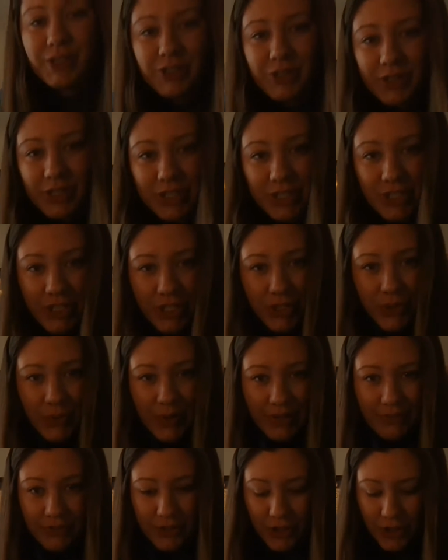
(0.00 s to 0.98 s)
do this too
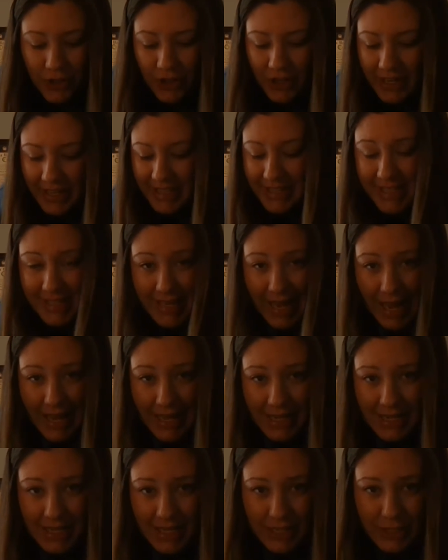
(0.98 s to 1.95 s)
if you're
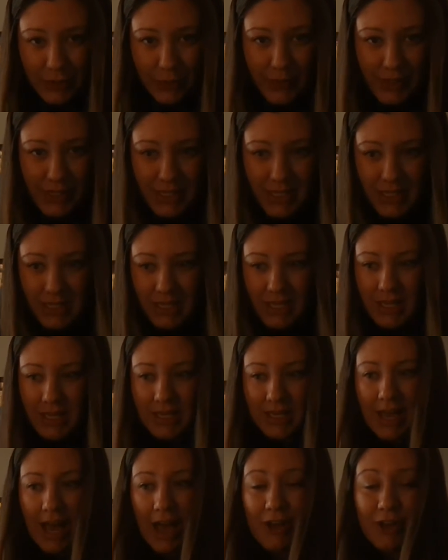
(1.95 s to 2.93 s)
inside and you want to
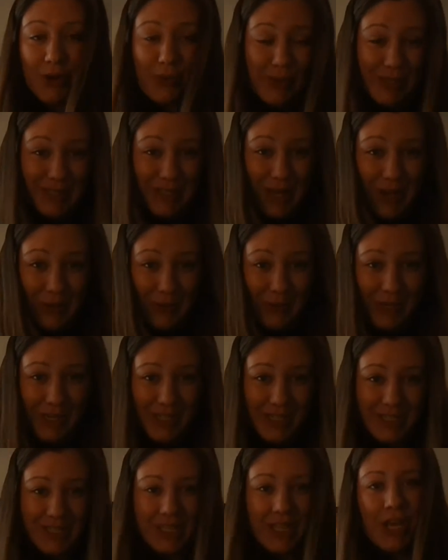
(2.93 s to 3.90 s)
see how your windsock
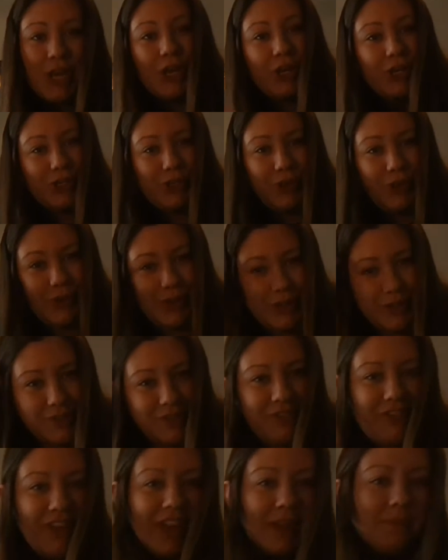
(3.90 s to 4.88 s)
works. You can use
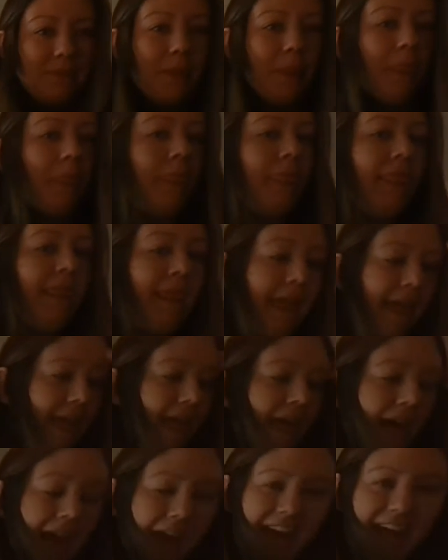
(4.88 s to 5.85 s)
a fan.
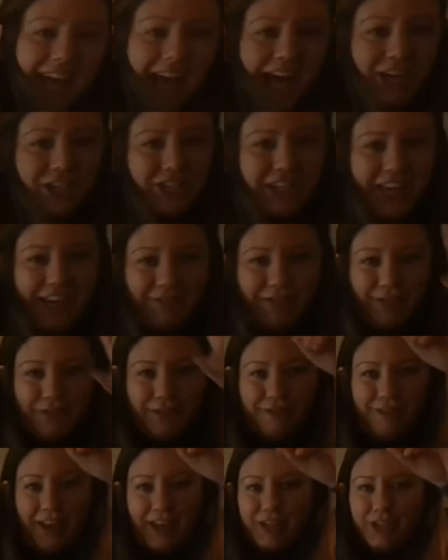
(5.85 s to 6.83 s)
And I actually have the
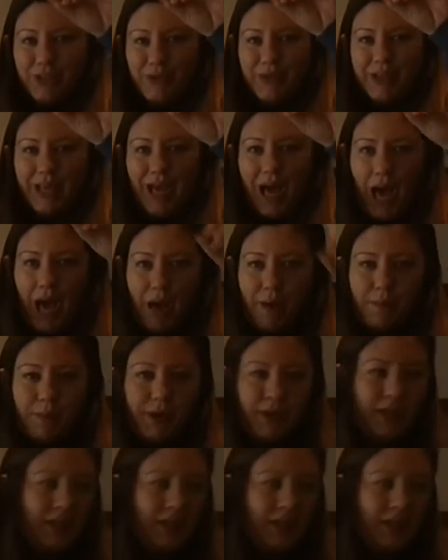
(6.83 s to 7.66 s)
fan going up